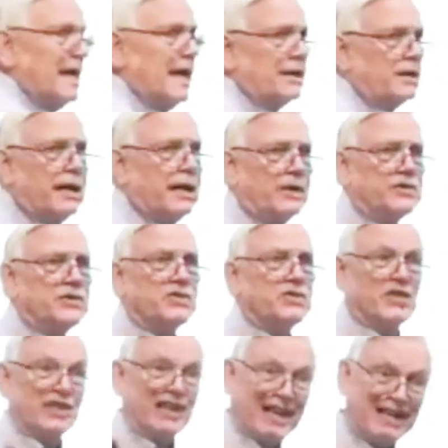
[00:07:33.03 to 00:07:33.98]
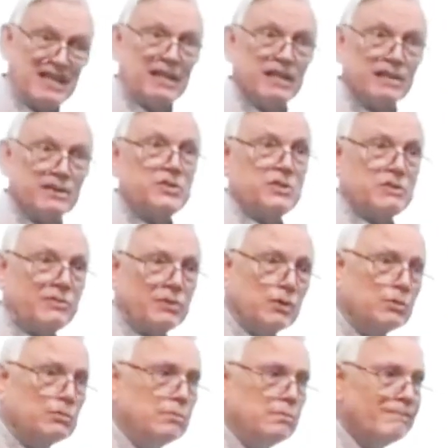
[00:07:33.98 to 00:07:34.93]
that counts as an idealist
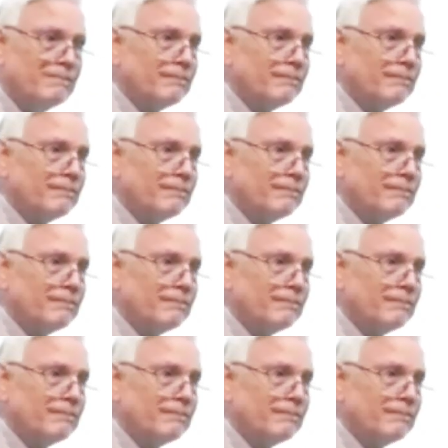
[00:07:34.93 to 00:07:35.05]
view.